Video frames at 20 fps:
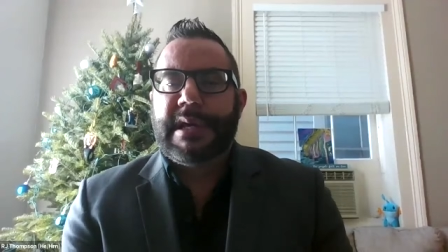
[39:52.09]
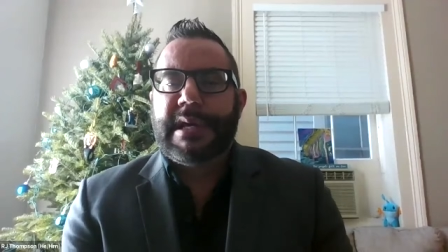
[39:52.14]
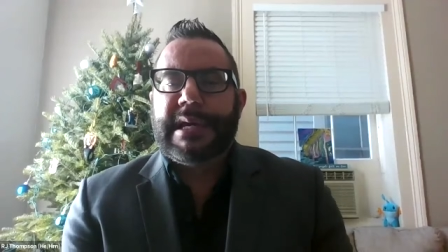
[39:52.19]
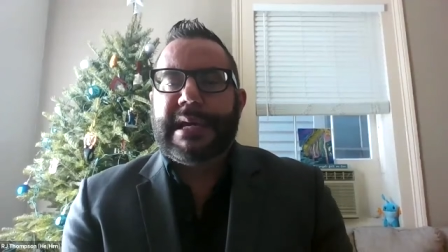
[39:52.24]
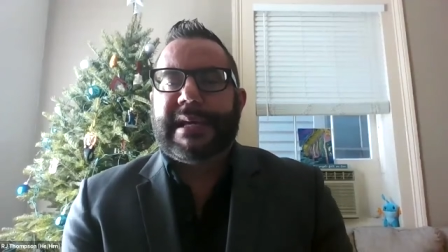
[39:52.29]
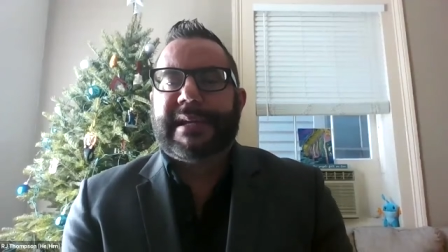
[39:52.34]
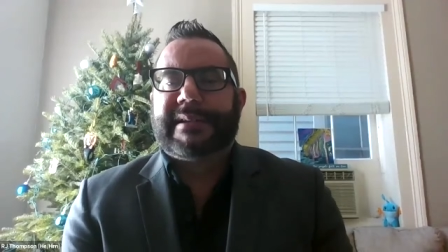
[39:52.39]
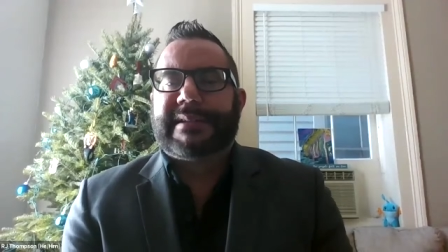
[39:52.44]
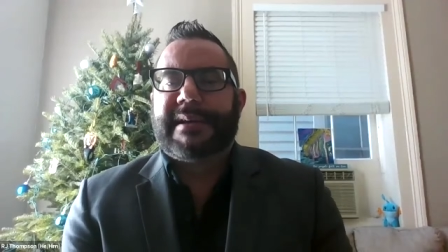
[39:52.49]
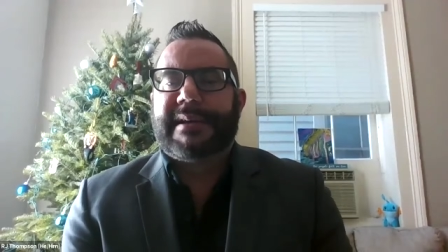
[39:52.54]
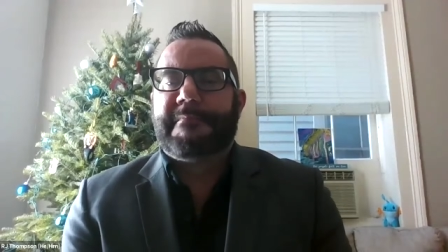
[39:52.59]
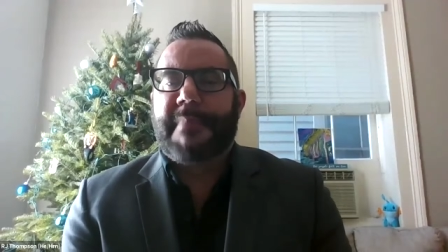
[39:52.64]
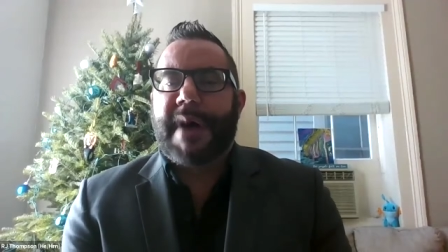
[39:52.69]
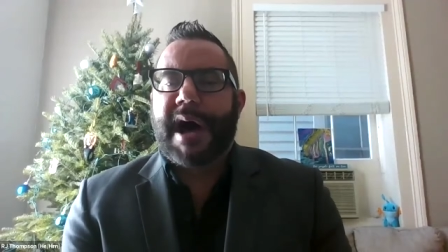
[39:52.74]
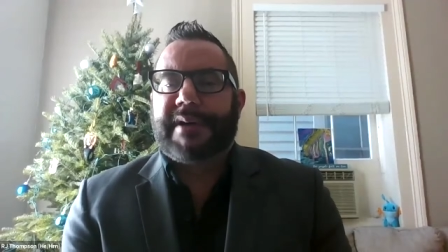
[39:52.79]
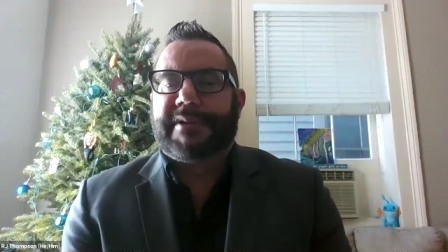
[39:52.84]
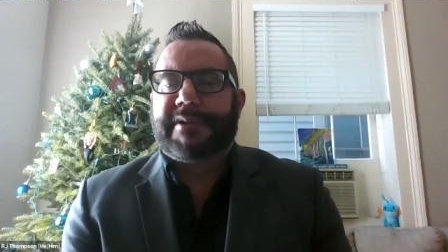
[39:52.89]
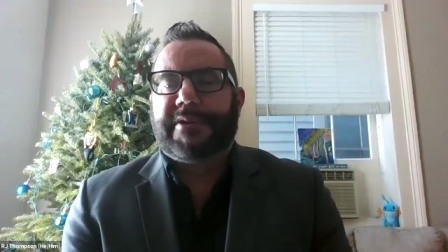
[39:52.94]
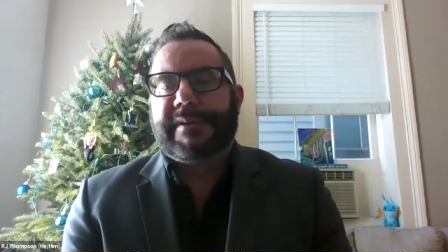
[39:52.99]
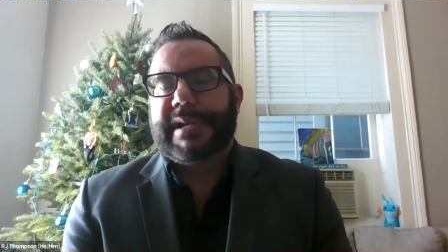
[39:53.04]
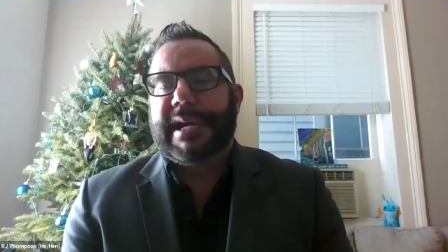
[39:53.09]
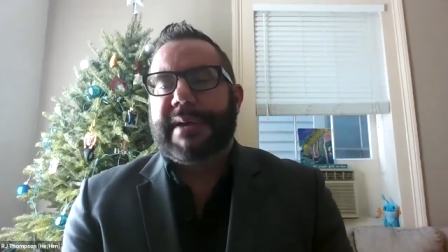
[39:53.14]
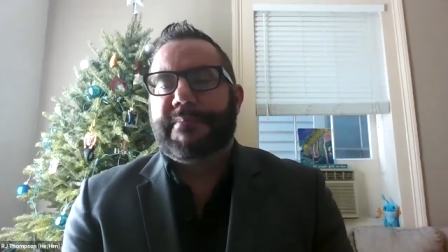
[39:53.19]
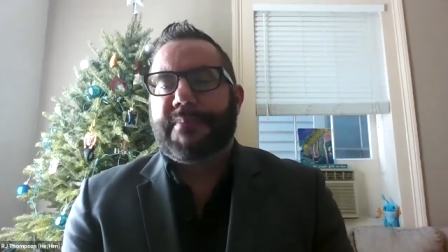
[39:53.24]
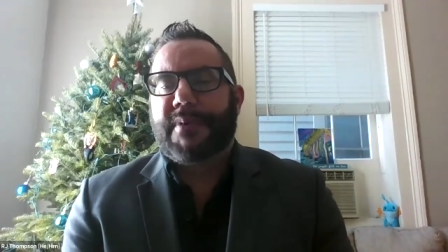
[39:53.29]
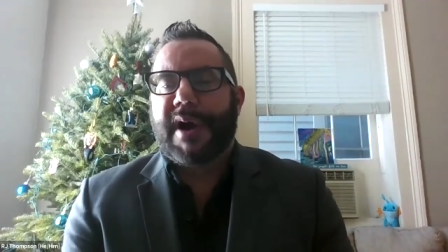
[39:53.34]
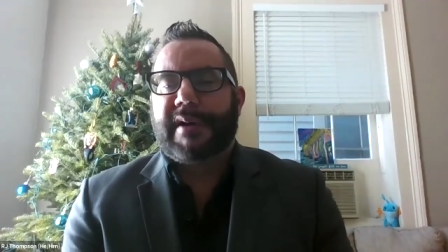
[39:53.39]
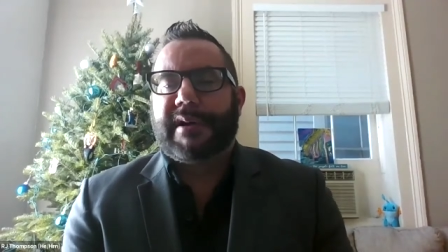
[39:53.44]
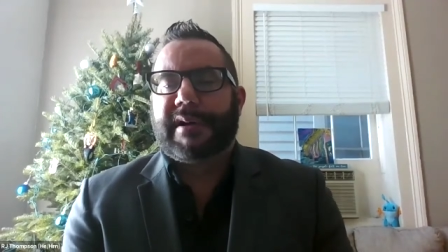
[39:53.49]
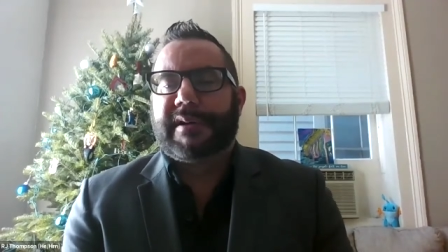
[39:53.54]
It is a modern-day
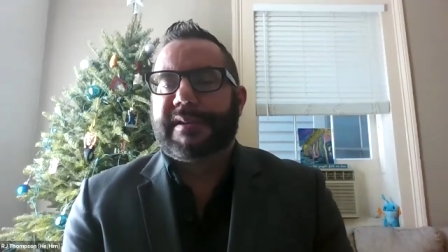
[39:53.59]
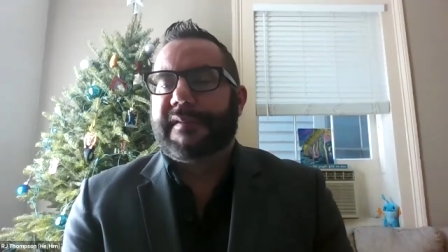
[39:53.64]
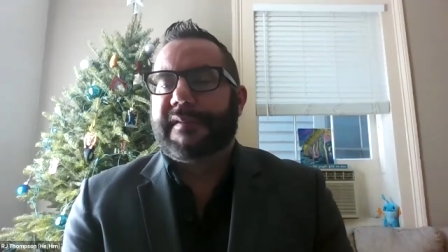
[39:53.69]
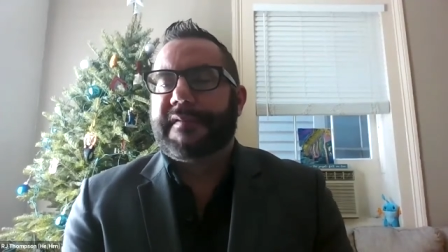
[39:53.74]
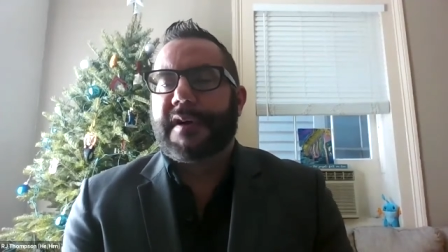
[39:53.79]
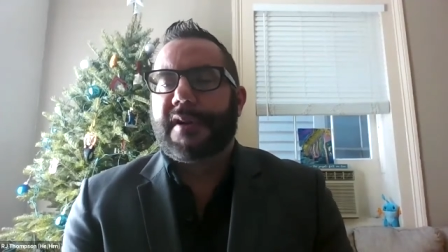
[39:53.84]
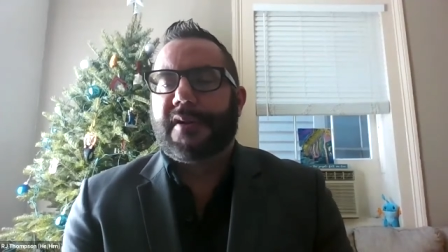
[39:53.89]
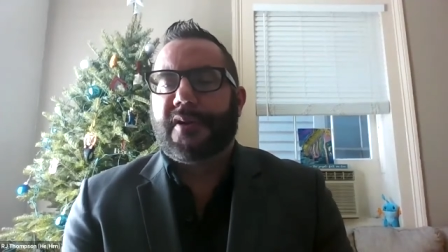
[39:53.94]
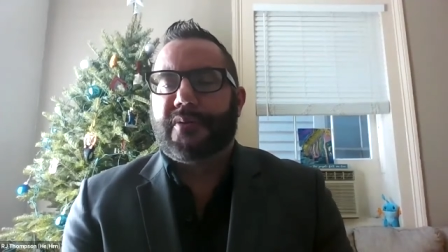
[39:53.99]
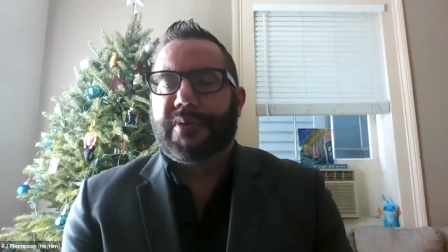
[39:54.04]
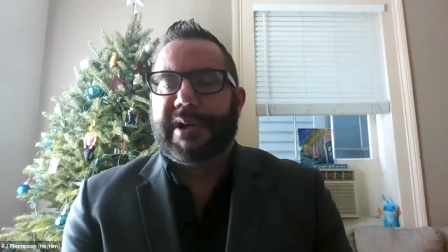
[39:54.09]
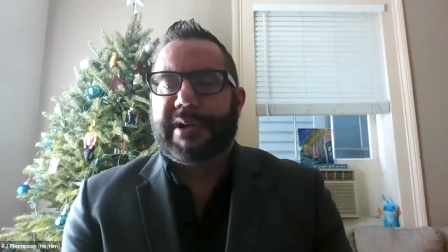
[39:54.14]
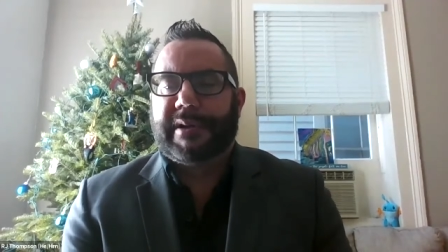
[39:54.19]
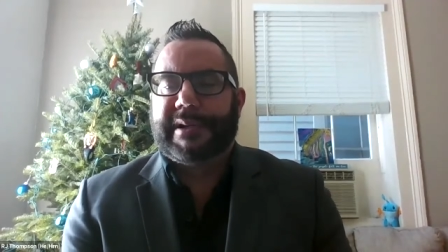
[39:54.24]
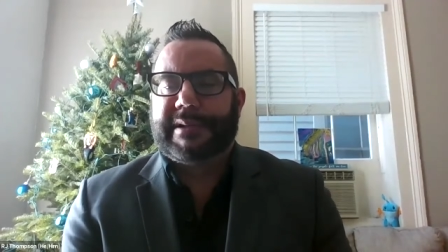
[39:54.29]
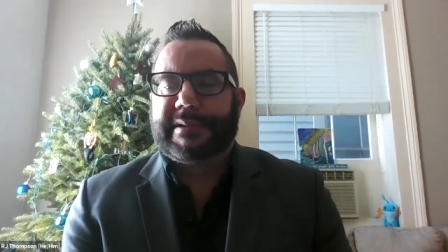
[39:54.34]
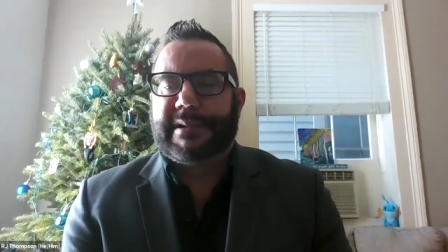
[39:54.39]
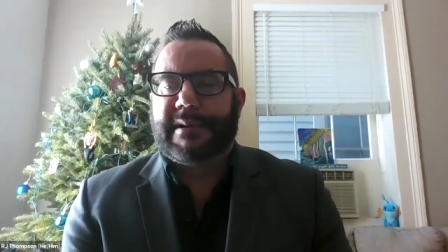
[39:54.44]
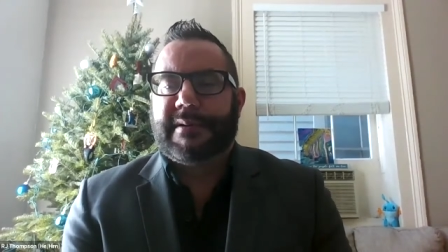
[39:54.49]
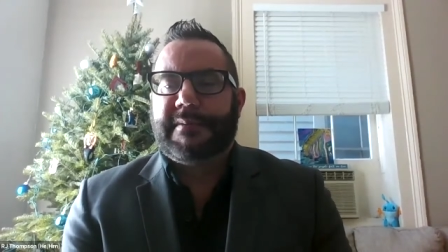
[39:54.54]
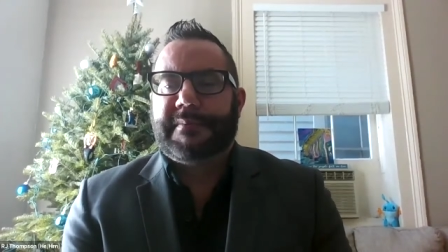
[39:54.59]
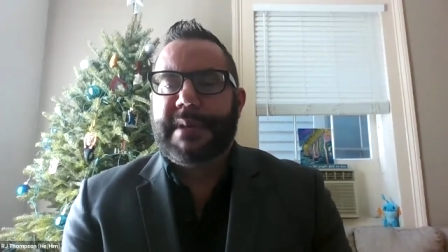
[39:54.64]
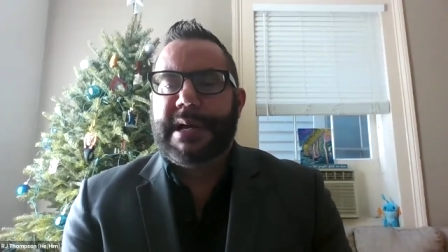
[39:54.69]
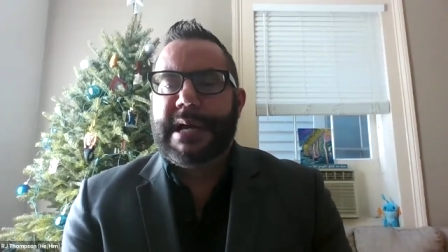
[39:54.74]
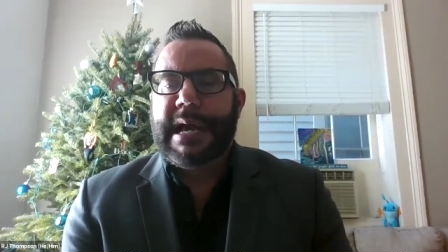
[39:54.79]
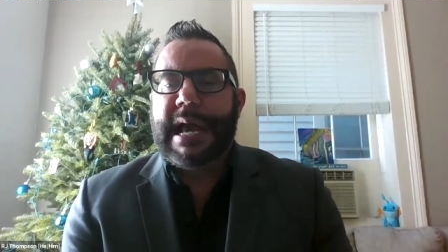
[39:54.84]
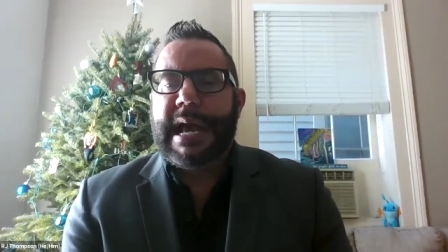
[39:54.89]
product of colonialism